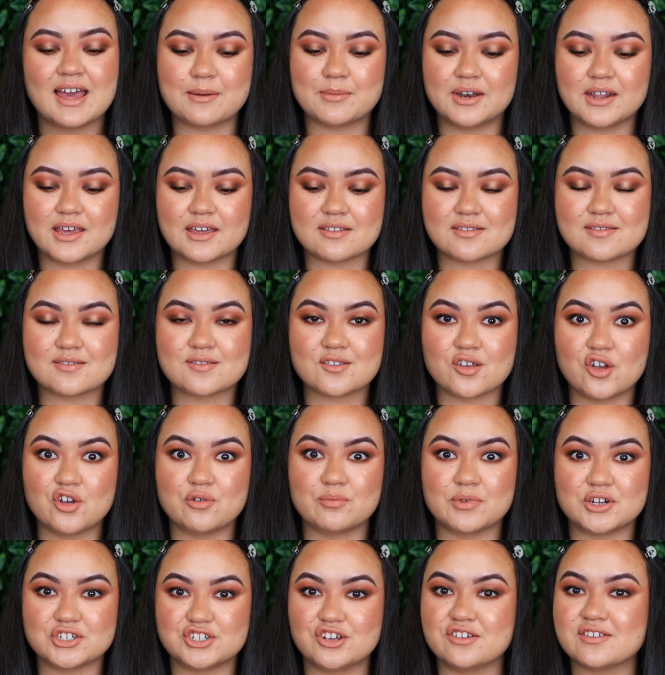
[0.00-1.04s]
I'm gonna get so
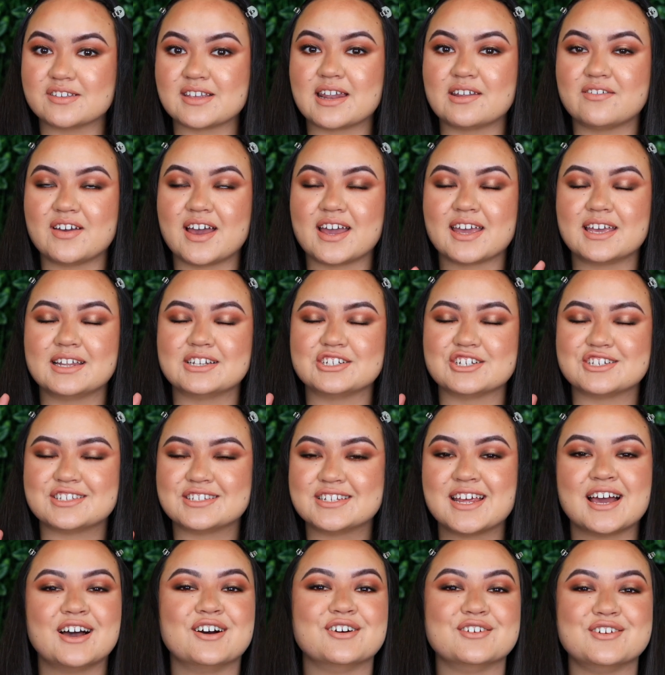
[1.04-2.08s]
much use out of it. I can just
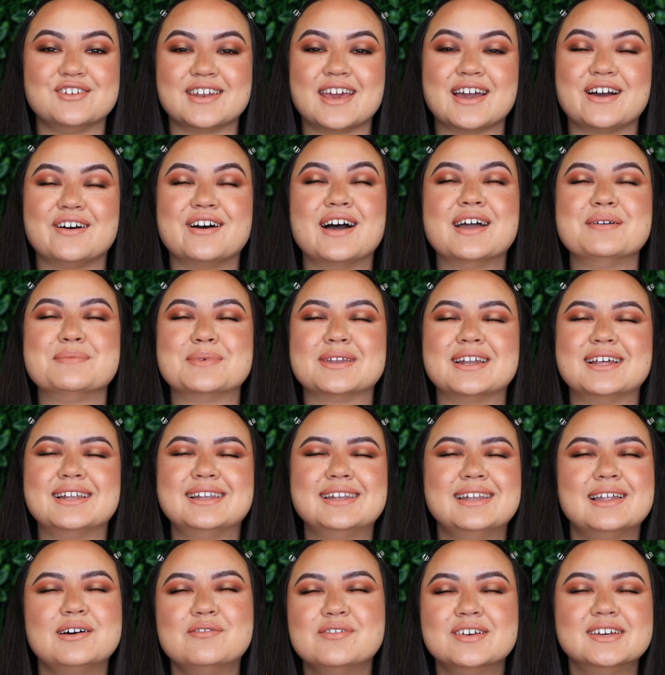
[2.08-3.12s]
tell you now, I'm gonna
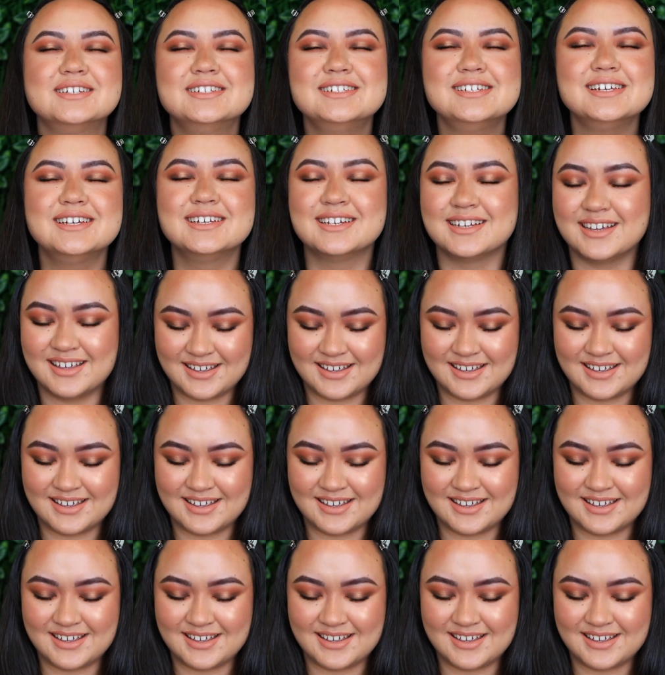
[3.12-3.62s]
love it.